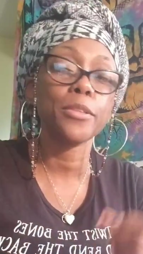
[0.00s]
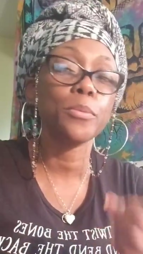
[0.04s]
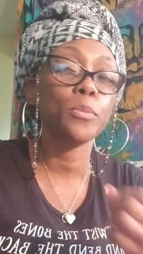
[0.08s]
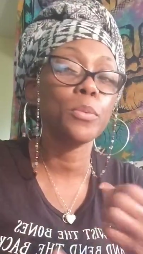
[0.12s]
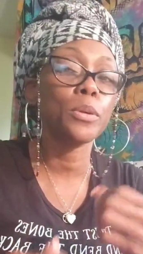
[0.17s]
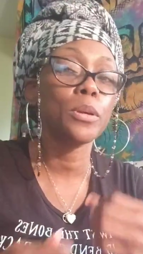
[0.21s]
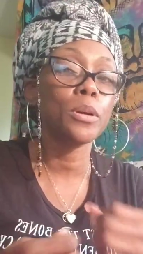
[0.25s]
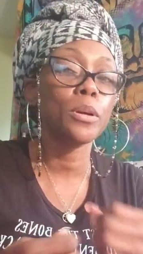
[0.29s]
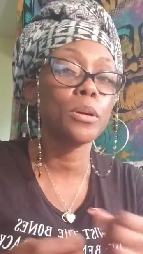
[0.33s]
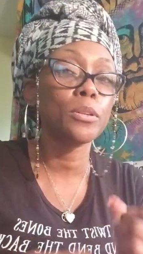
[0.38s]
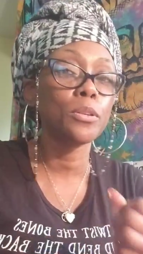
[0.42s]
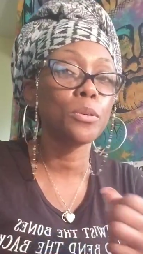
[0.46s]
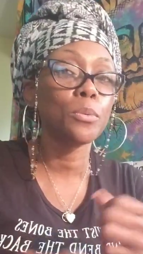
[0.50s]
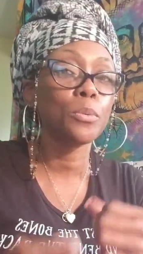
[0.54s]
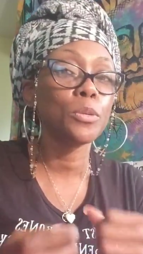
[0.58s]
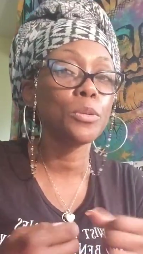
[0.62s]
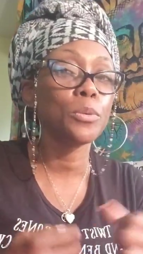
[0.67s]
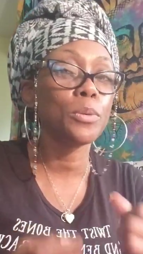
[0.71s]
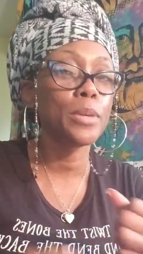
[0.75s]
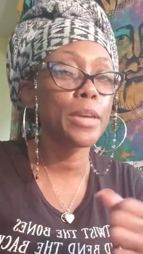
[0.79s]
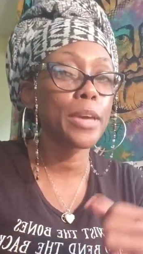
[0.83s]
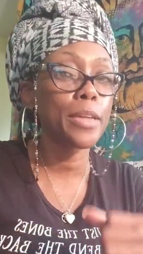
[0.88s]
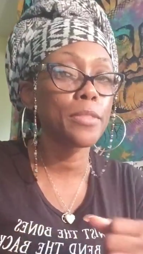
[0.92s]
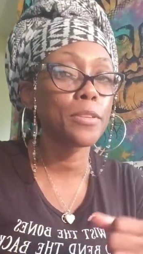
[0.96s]
And we all know when you
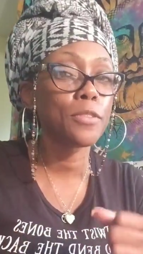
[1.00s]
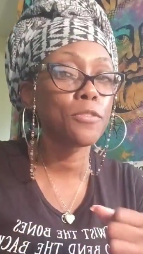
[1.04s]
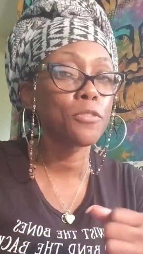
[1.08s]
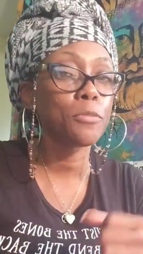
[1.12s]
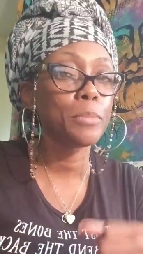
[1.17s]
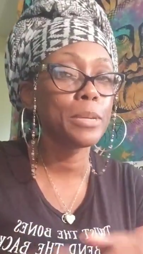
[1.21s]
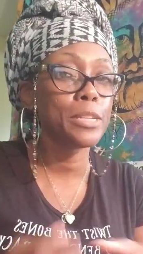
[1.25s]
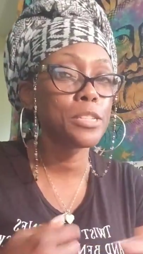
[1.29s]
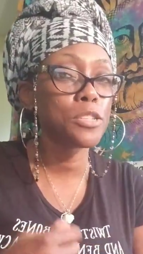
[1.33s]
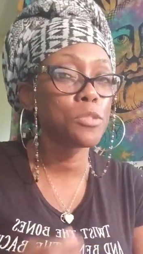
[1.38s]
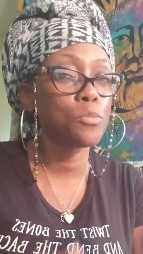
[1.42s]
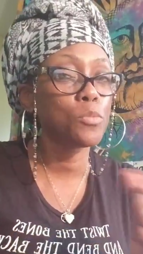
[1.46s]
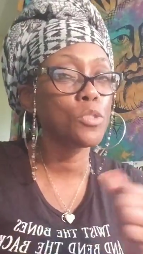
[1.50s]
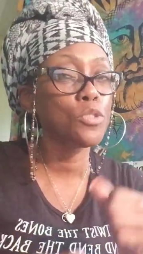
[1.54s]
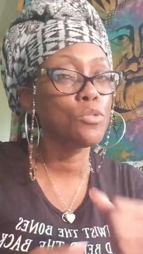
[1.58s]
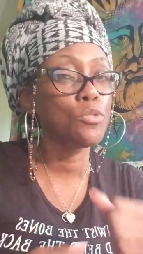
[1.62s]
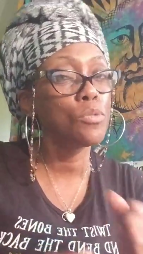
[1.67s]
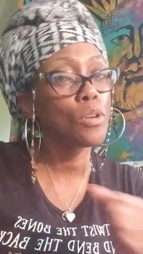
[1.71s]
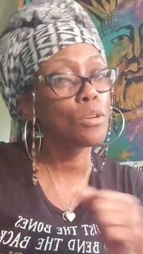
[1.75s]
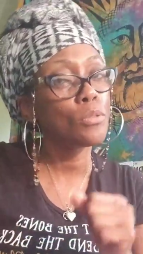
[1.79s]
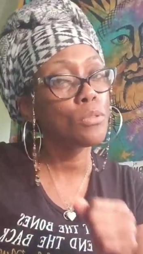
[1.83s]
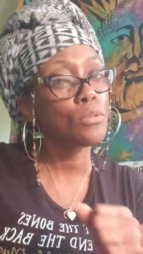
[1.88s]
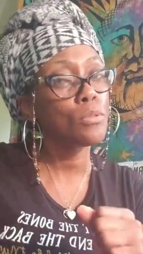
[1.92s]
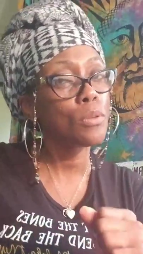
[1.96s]
gather information, when you
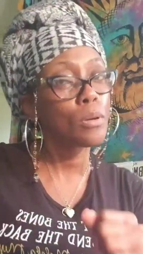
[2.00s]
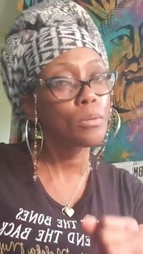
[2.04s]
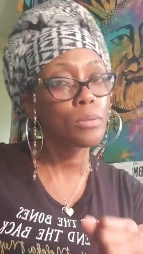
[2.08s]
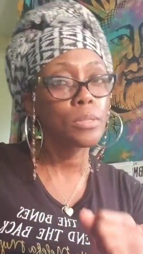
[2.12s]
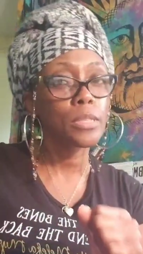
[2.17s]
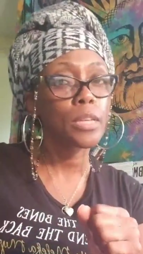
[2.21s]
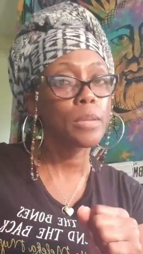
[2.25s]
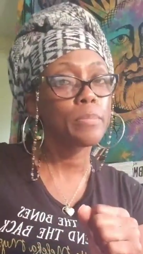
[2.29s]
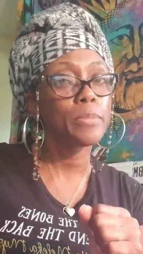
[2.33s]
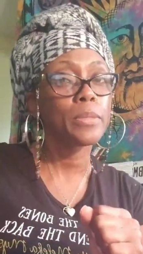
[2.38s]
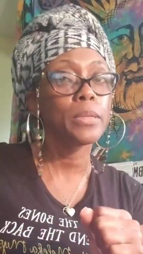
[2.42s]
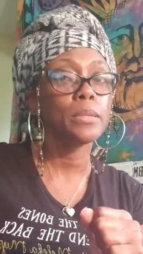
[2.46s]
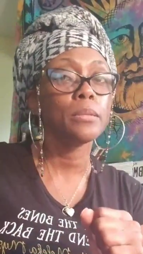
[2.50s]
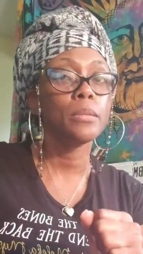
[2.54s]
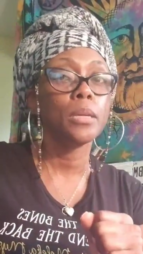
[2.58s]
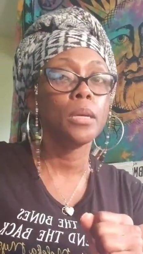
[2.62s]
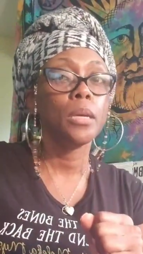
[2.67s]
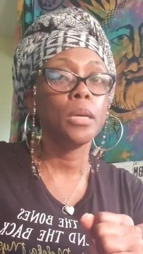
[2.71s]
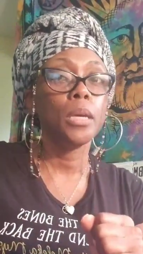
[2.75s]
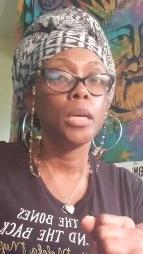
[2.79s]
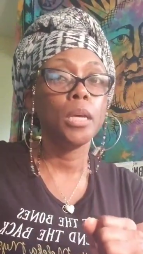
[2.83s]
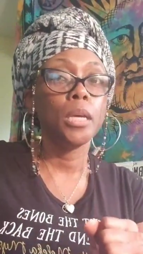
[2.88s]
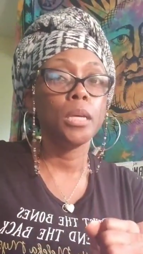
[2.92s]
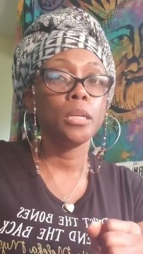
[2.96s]
know something,
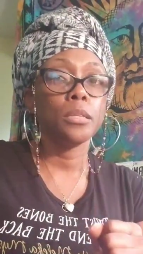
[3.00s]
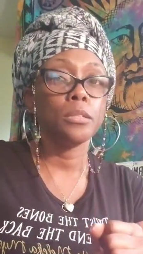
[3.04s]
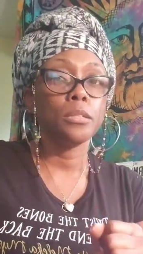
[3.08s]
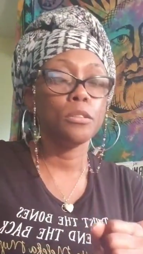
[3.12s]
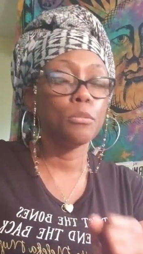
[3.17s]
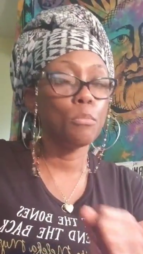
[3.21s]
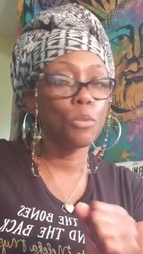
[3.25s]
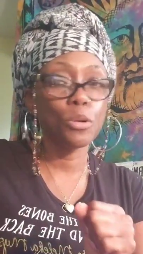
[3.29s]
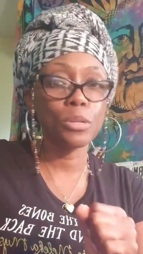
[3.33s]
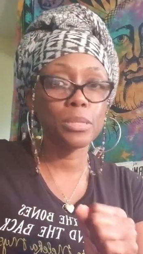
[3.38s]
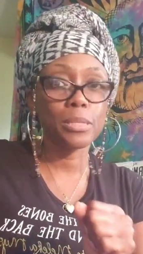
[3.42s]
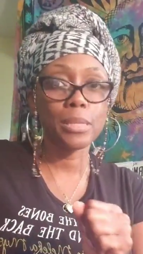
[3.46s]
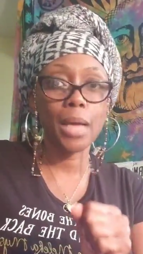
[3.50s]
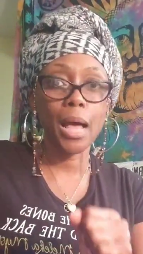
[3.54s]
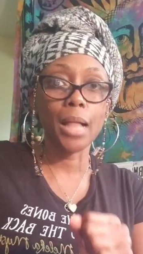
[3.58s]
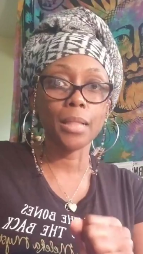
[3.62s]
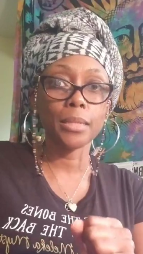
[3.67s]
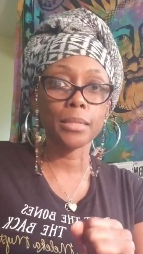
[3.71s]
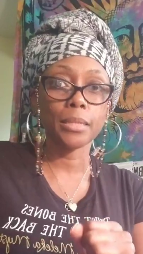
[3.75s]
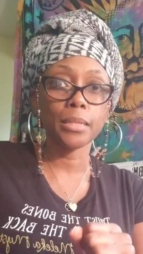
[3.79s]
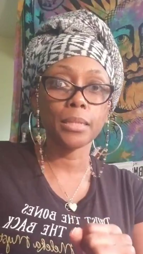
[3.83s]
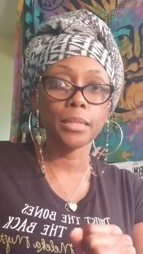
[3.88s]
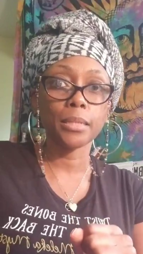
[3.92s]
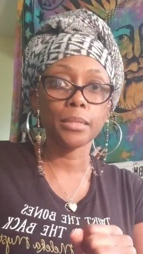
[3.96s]
you're more
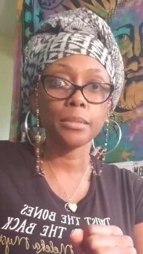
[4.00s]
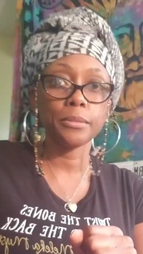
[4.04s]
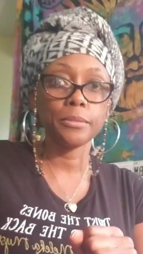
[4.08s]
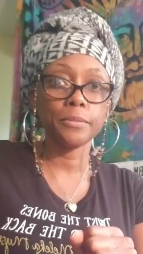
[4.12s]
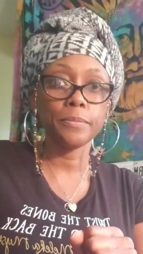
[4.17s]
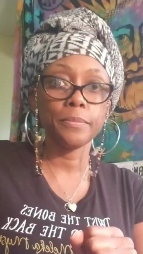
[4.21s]
solid in it.